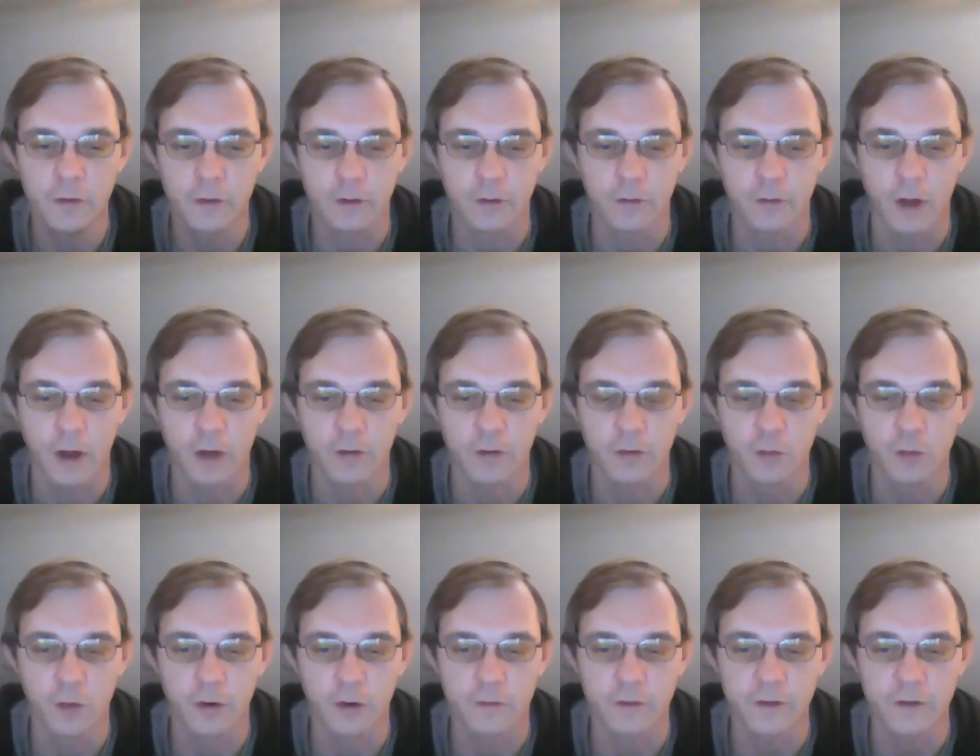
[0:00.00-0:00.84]
A lot of the
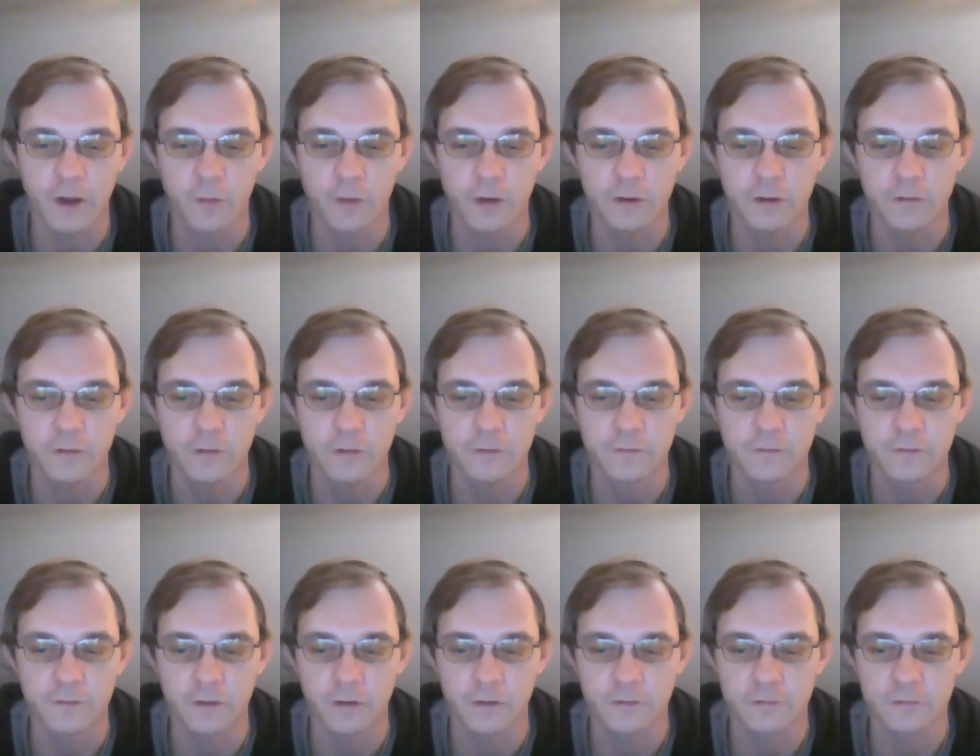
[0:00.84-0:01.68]
work that we do
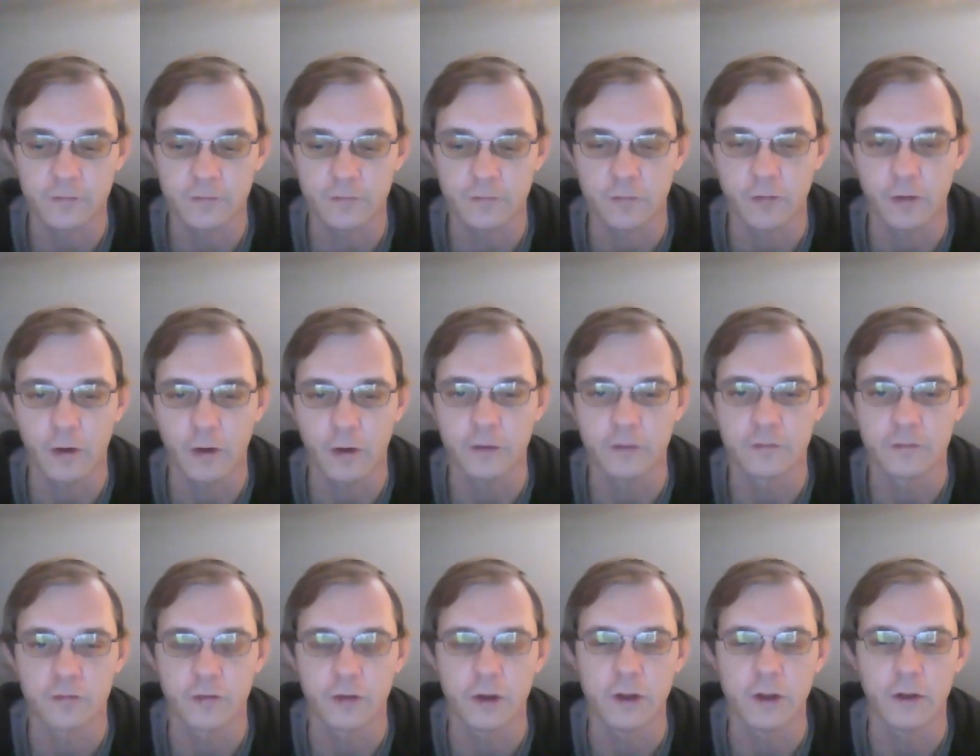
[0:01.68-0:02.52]
see is
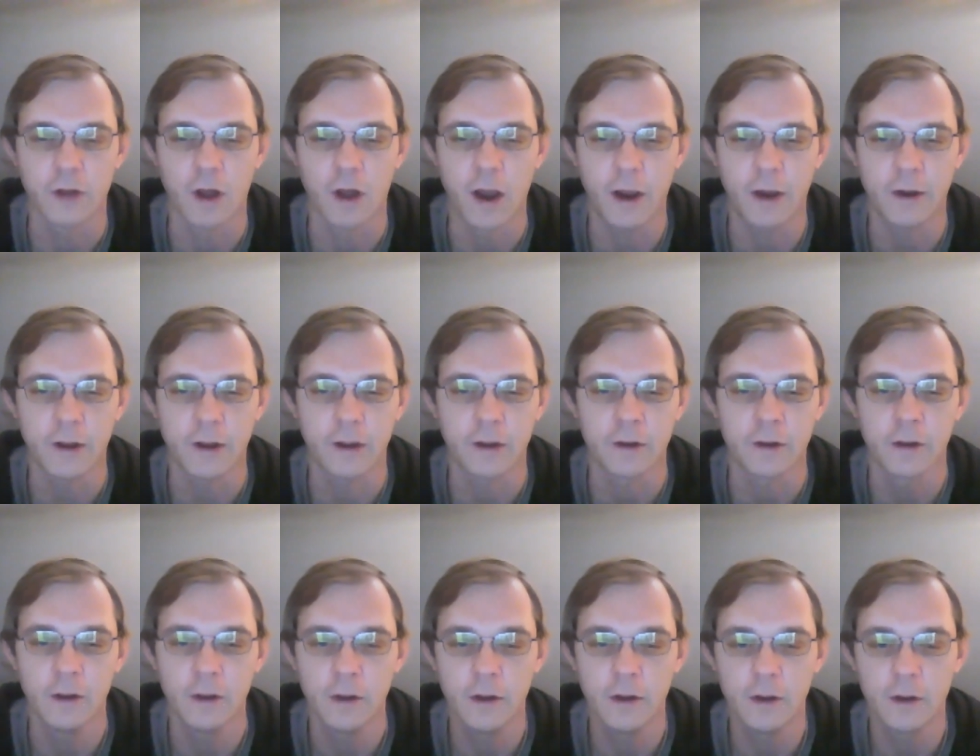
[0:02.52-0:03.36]
relining,
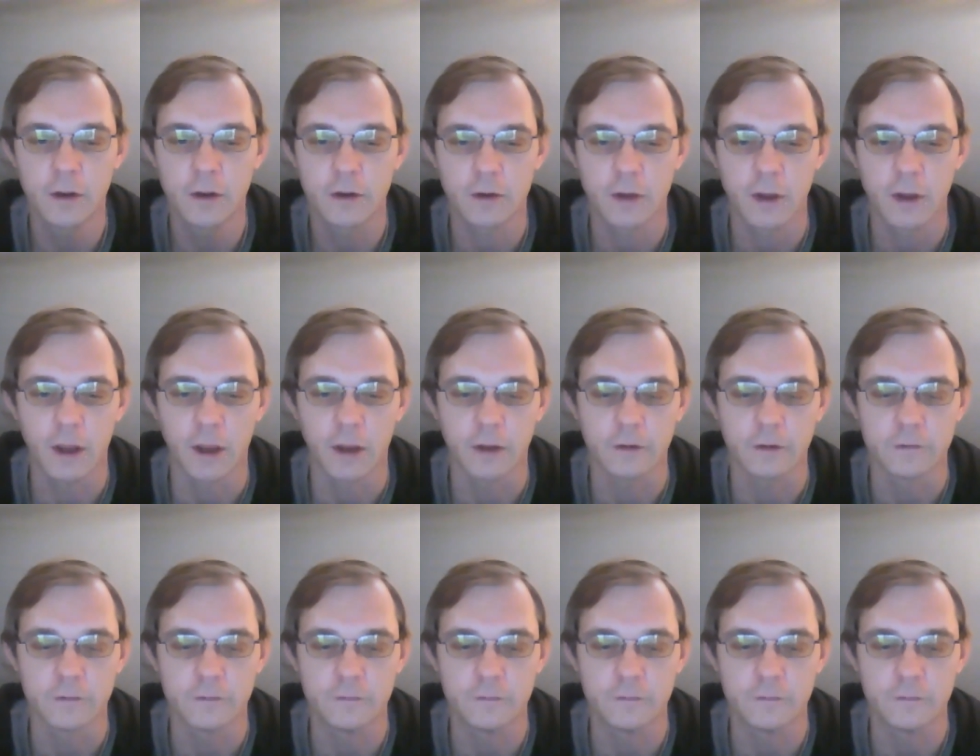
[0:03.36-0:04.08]
and,